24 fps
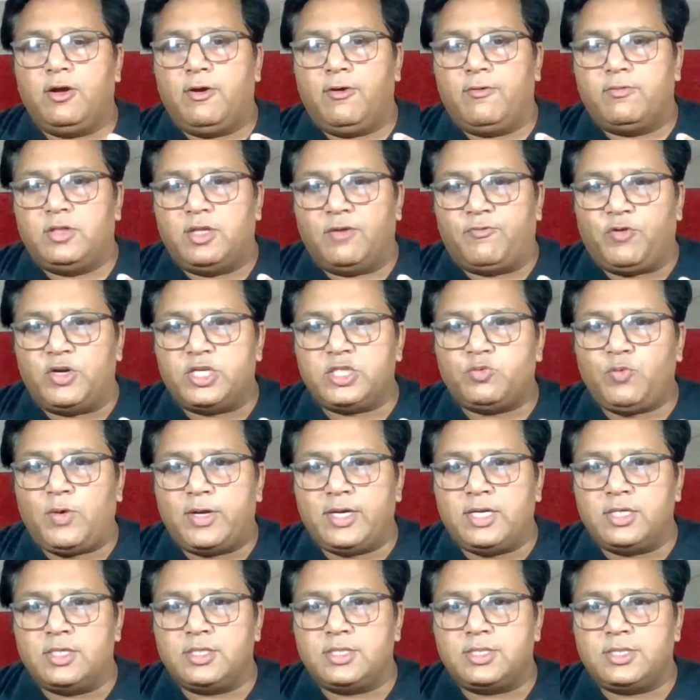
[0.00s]
The first one
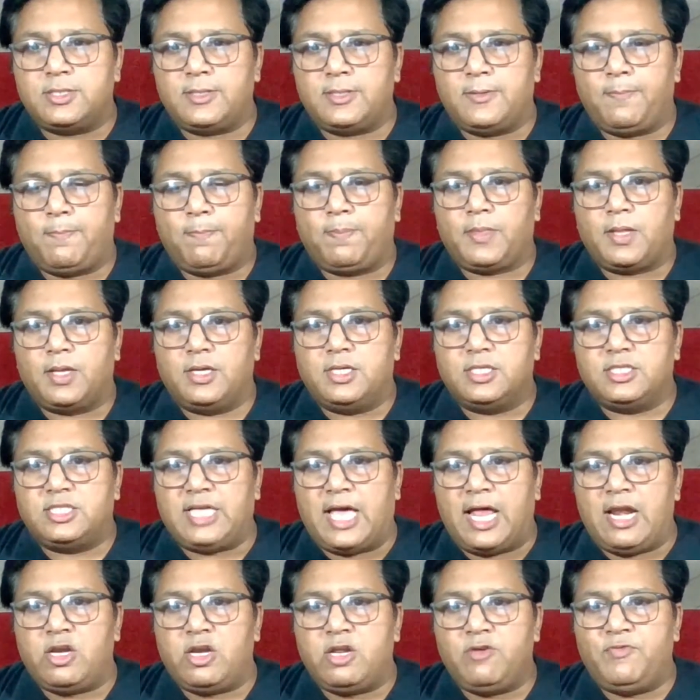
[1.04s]
is
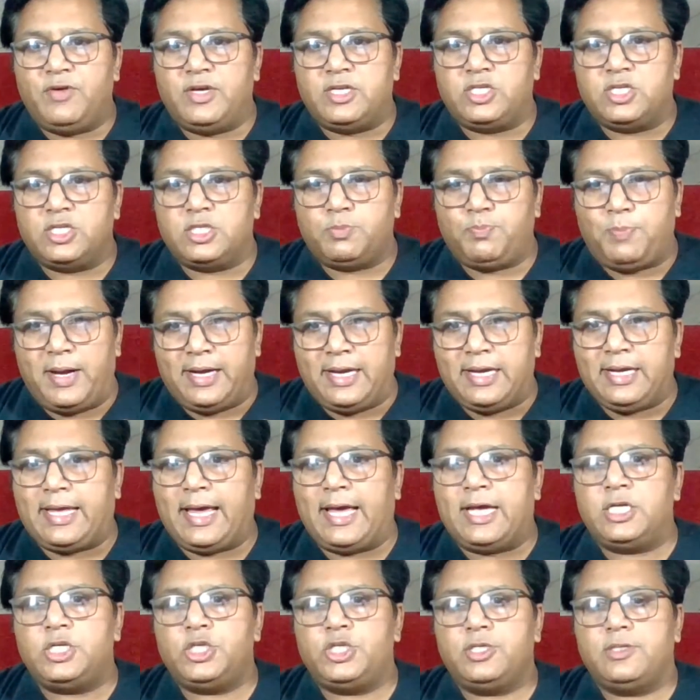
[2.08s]
salary wages paid in
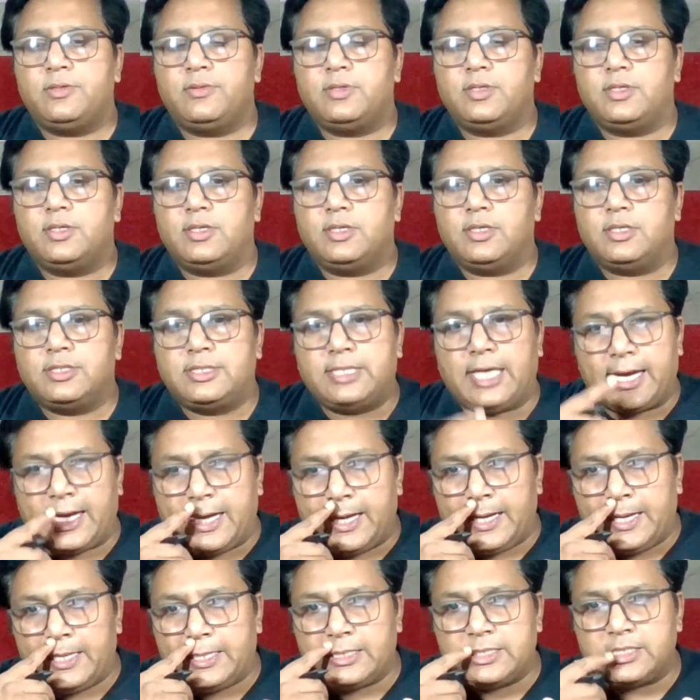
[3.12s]
cash,
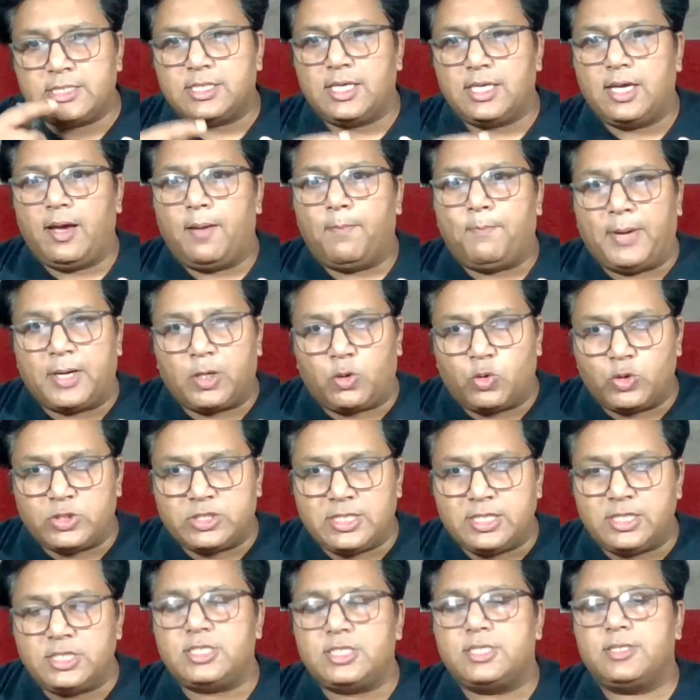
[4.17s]
second is
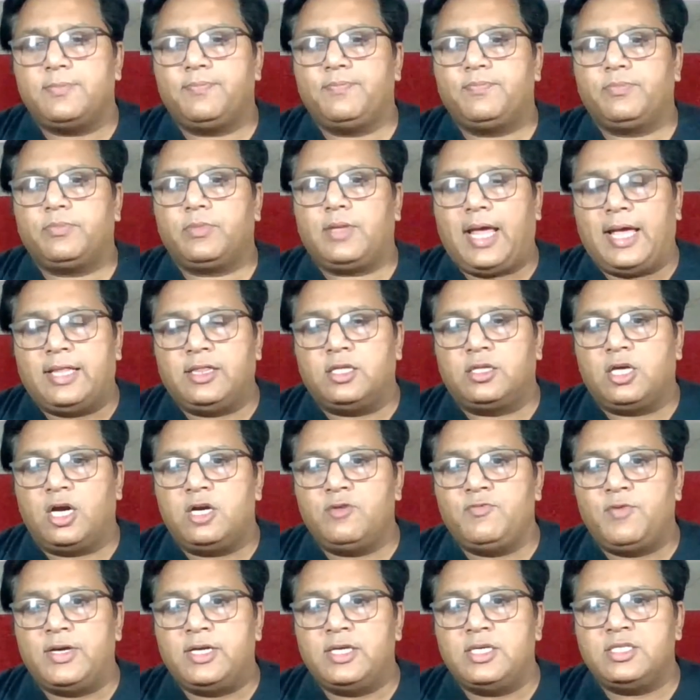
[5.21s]
perquisites, and the third
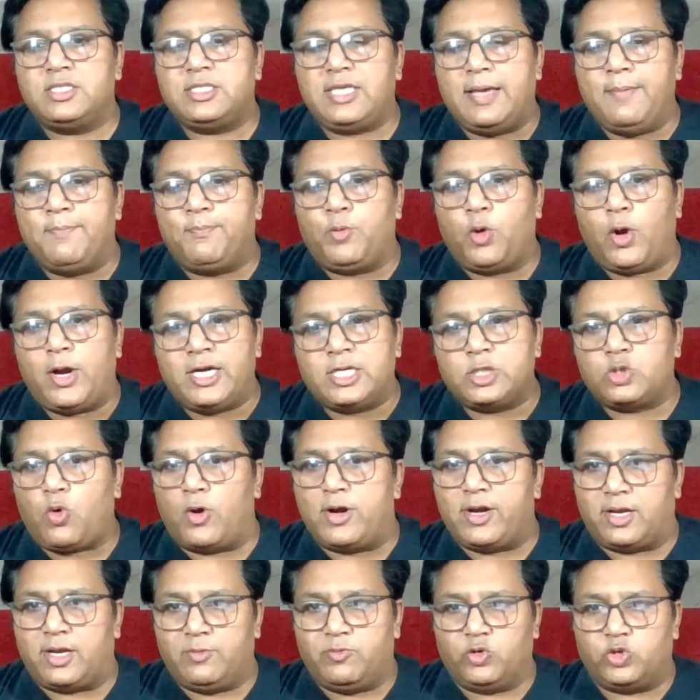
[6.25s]
one is employer's
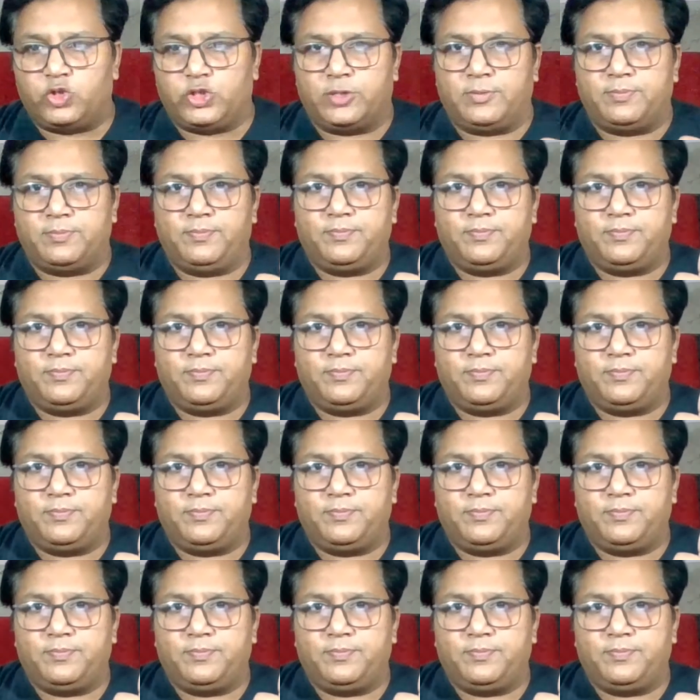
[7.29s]
contribution.